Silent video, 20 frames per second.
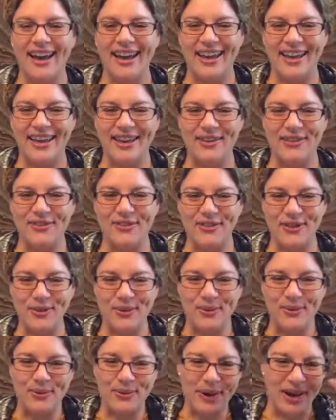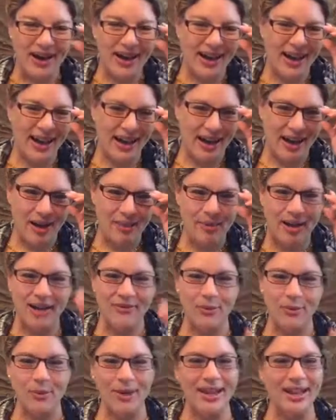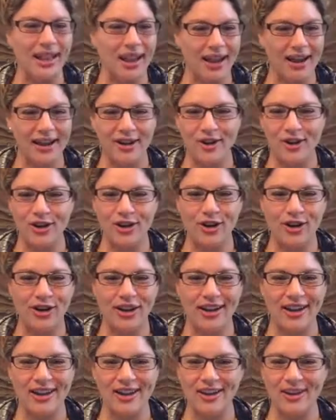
If you have a recliner,